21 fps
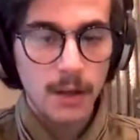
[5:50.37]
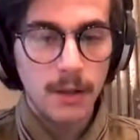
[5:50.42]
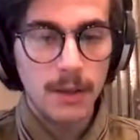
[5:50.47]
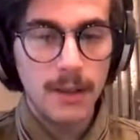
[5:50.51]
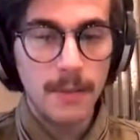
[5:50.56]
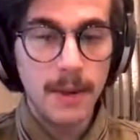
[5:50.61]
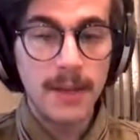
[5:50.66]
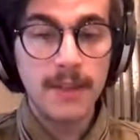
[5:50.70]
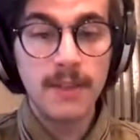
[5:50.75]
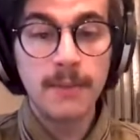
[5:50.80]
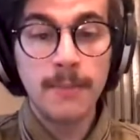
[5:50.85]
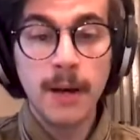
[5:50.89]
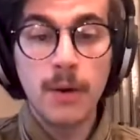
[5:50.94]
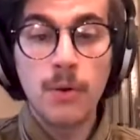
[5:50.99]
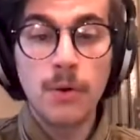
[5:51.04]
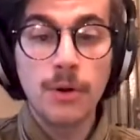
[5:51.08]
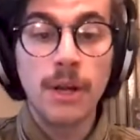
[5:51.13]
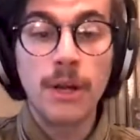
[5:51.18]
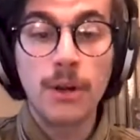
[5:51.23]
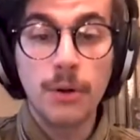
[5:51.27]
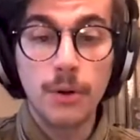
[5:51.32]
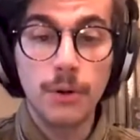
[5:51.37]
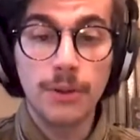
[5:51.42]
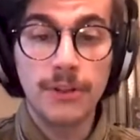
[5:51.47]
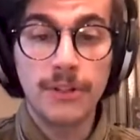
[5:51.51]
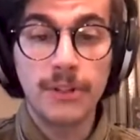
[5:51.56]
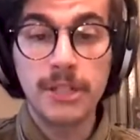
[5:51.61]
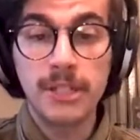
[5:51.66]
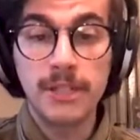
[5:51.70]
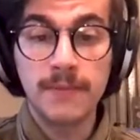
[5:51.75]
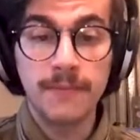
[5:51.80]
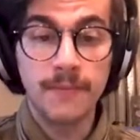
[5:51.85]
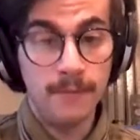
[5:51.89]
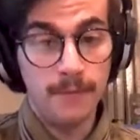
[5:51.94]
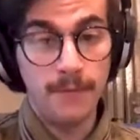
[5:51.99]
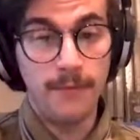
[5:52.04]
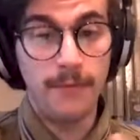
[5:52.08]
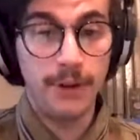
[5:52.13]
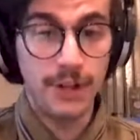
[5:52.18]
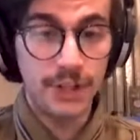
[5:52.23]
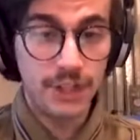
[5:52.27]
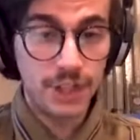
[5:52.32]
The method by Wang-Coulter is
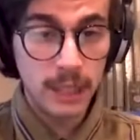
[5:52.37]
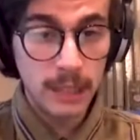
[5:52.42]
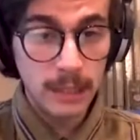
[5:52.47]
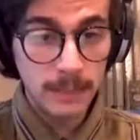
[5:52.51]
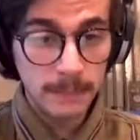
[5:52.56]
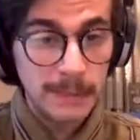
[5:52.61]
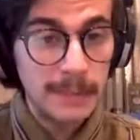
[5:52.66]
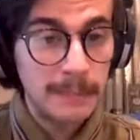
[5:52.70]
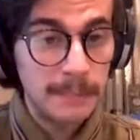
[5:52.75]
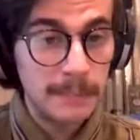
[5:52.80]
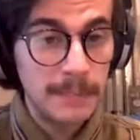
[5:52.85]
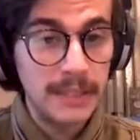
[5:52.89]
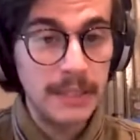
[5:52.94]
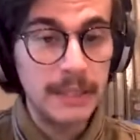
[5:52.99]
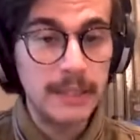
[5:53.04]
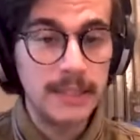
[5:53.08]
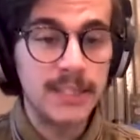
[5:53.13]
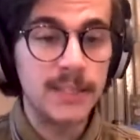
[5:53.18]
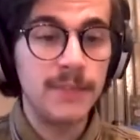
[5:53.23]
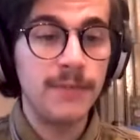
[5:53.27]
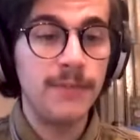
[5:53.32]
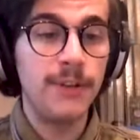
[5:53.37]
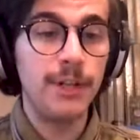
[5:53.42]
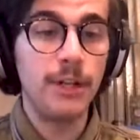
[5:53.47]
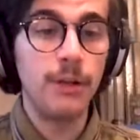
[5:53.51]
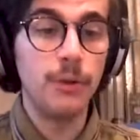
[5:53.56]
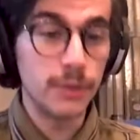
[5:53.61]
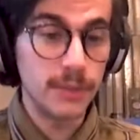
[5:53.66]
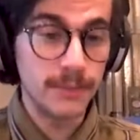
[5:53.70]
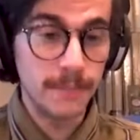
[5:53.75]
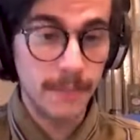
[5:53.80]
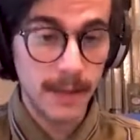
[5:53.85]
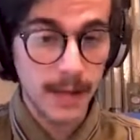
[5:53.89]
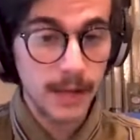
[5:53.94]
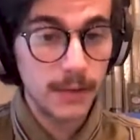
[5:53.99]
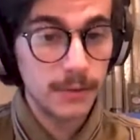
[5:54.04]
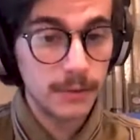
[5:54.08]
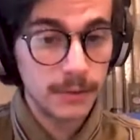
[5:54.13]
very cheap, but yields very loose bounds.